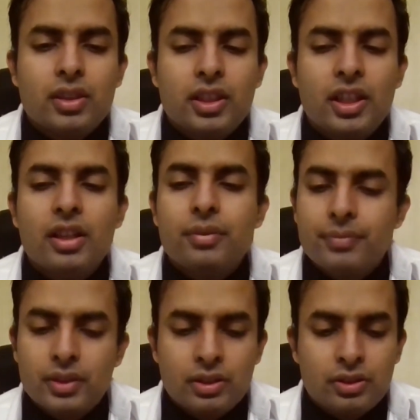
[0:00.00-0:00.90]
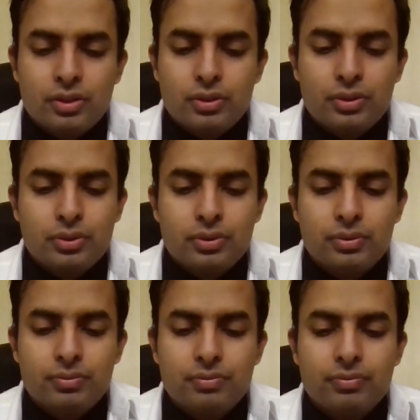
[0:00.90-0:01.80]
yeah, so
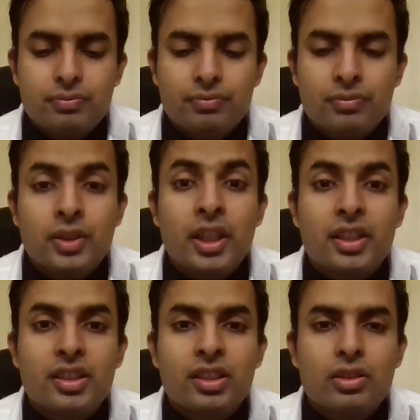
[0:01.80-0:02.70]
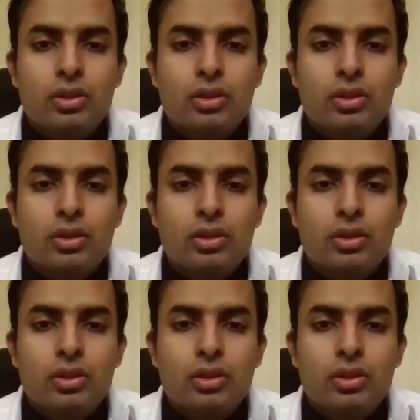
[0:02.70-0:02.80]
this